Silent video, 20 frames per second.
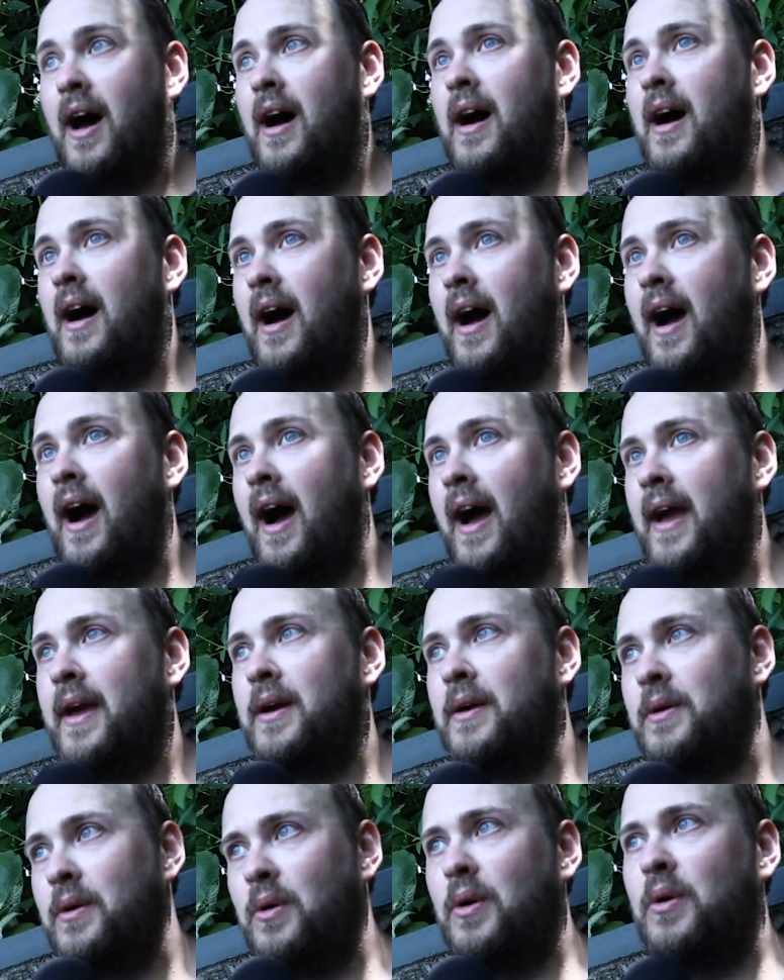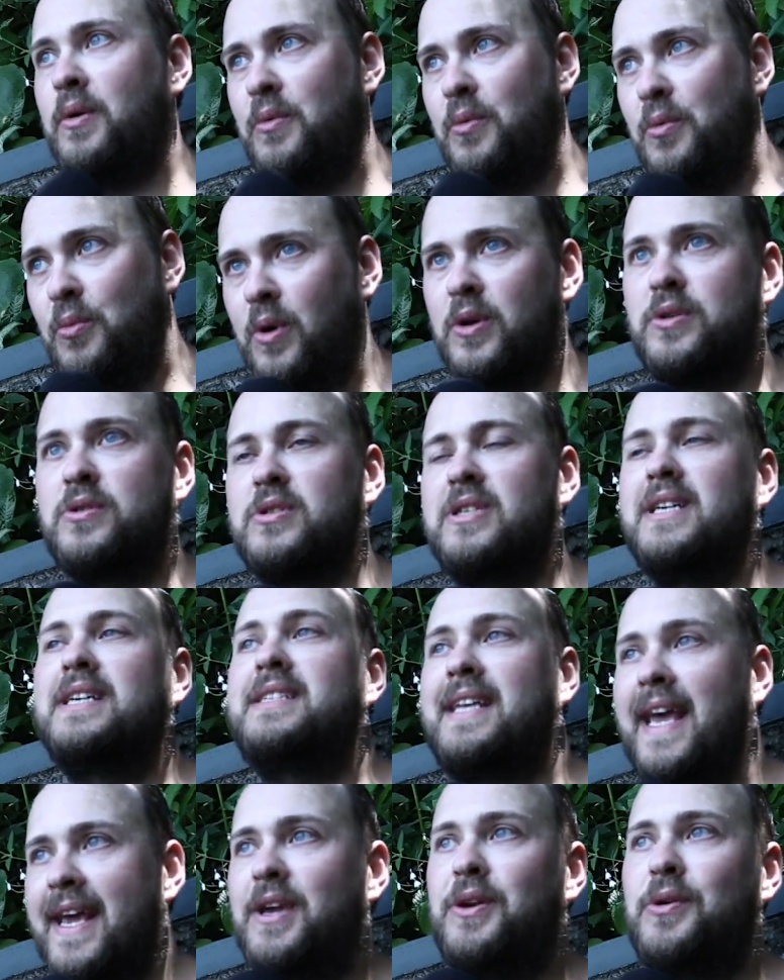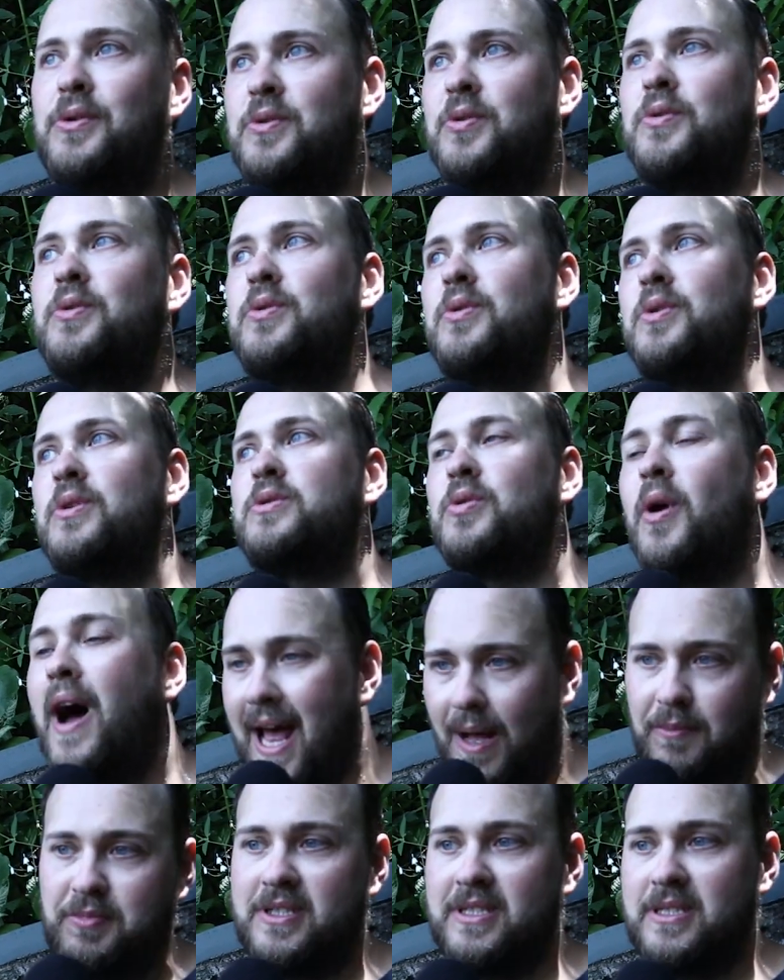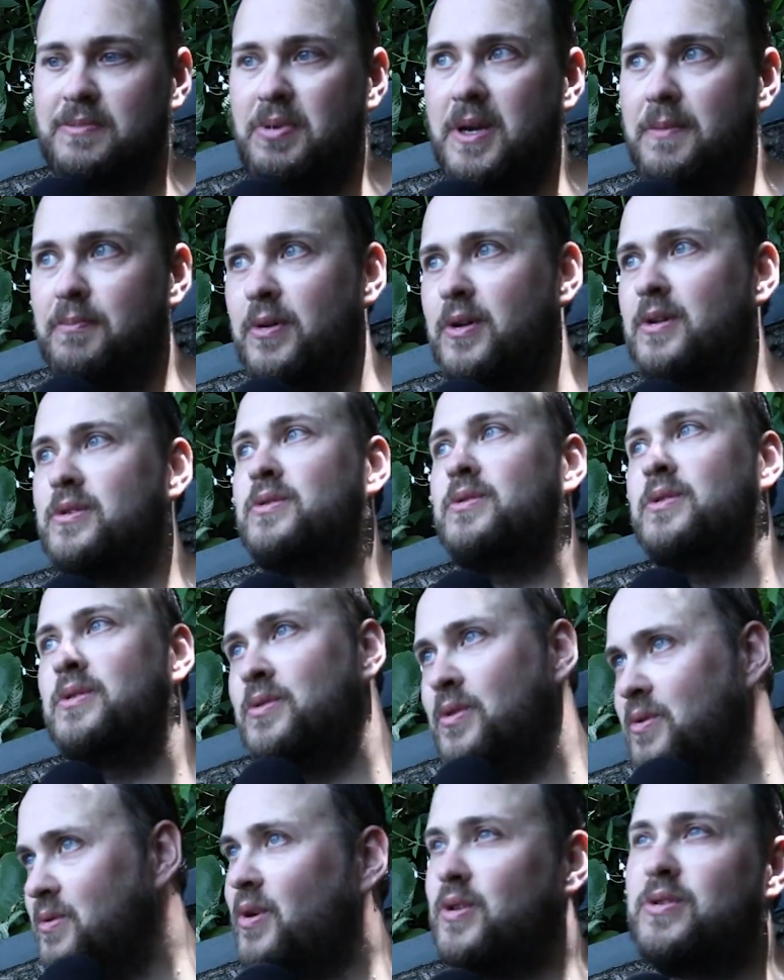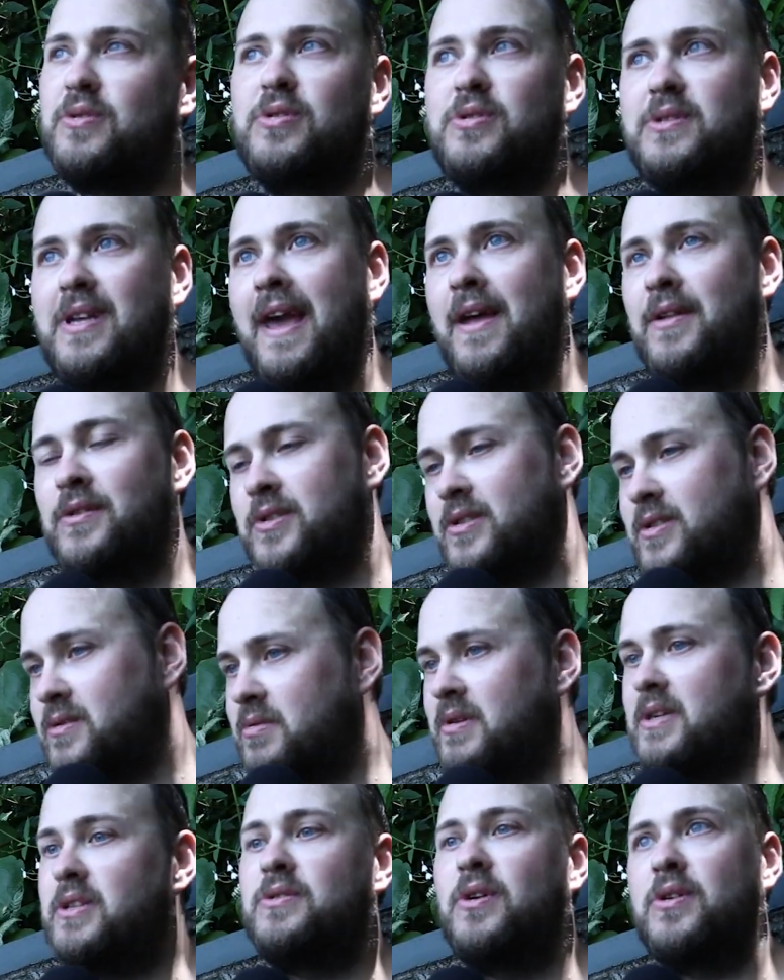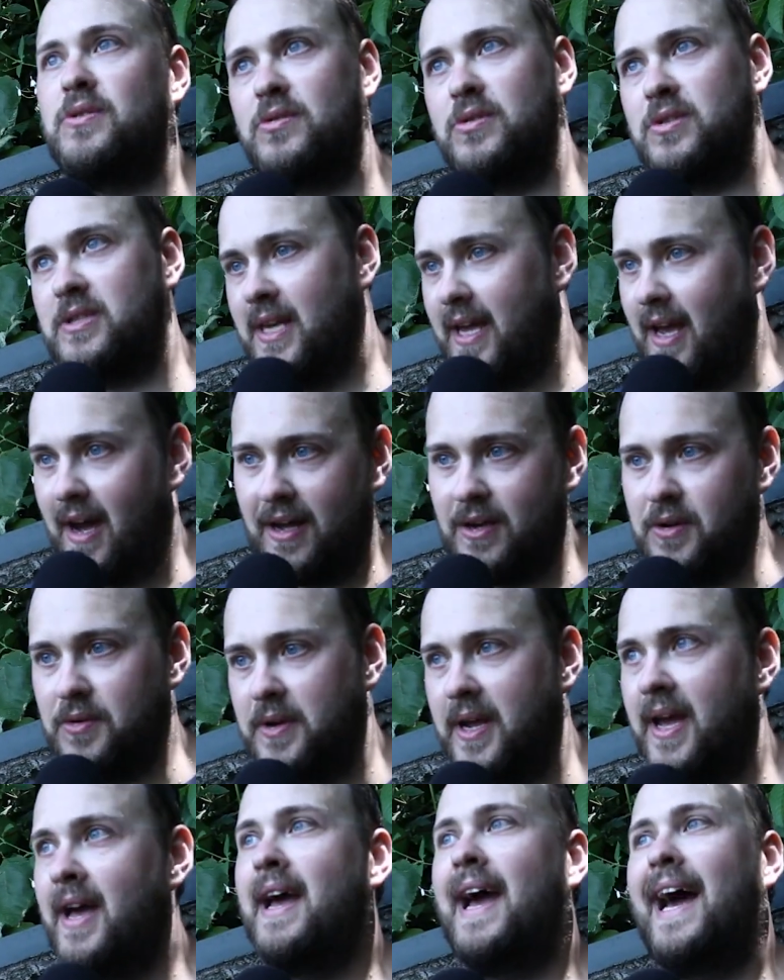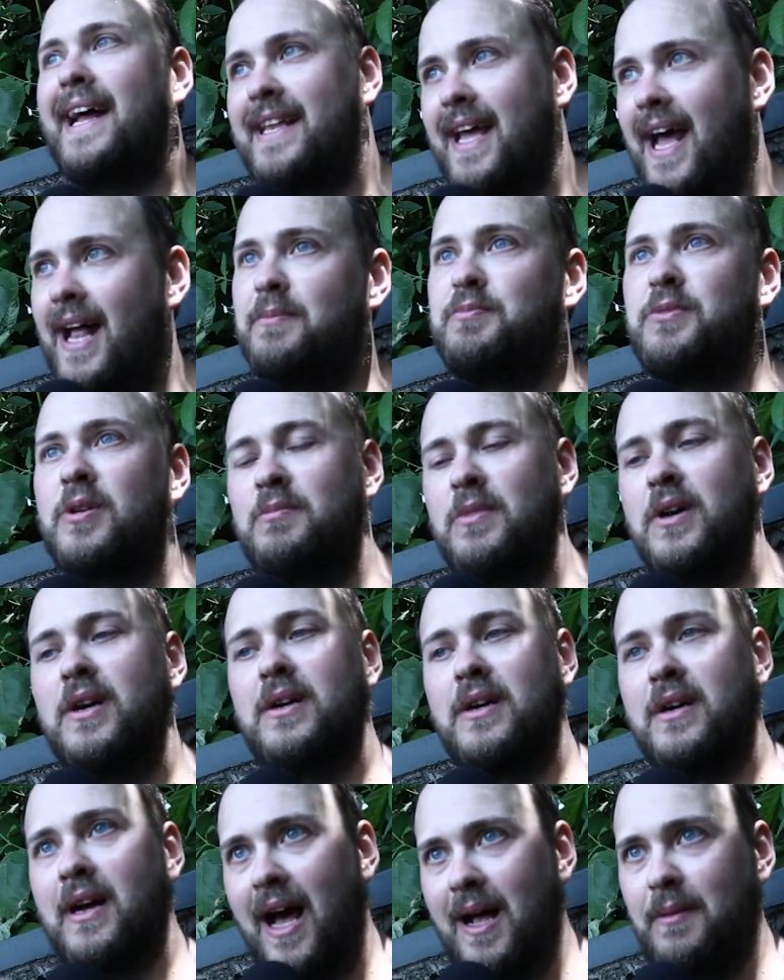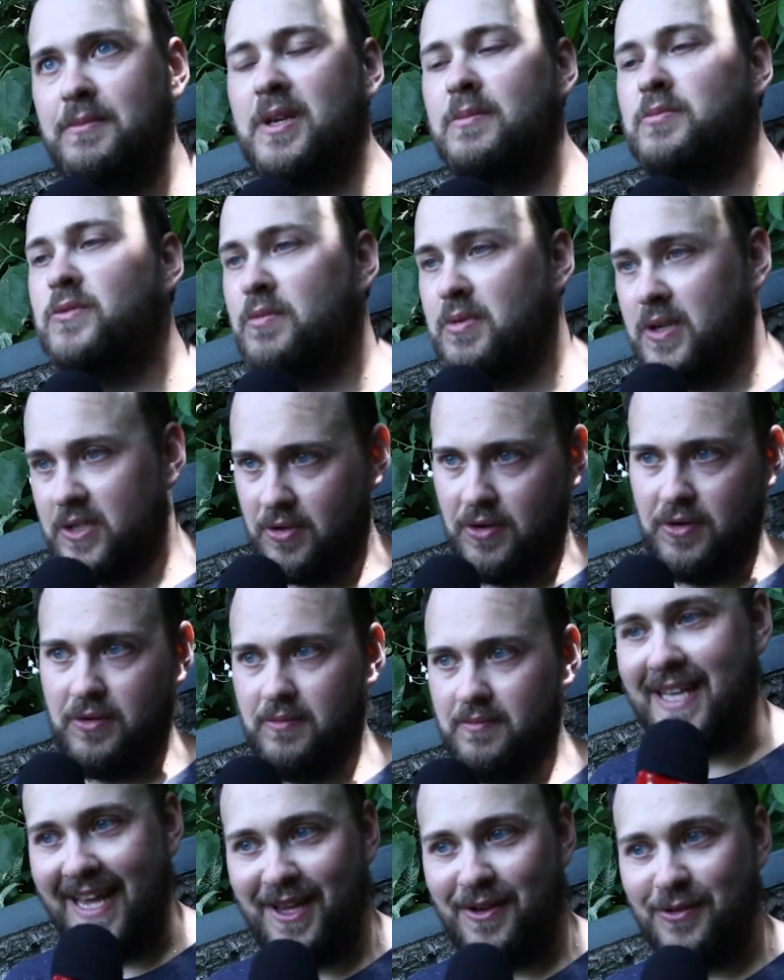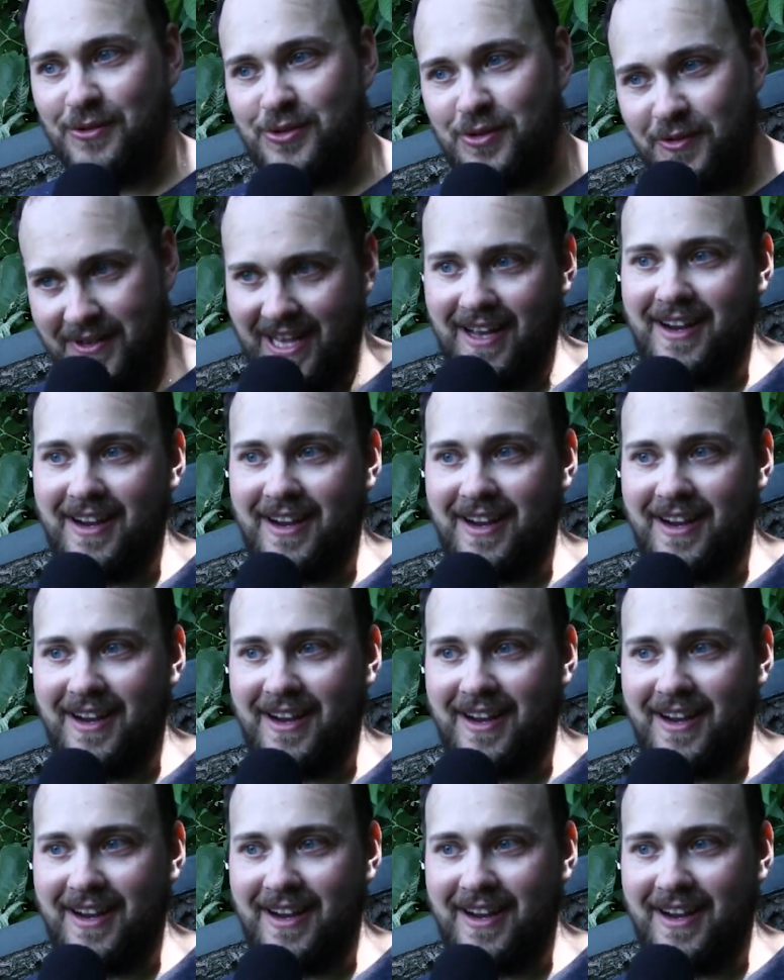I want to say thank you to help these people not to stay in the street, not to stay hungry, and help them to return. Thank you, Sri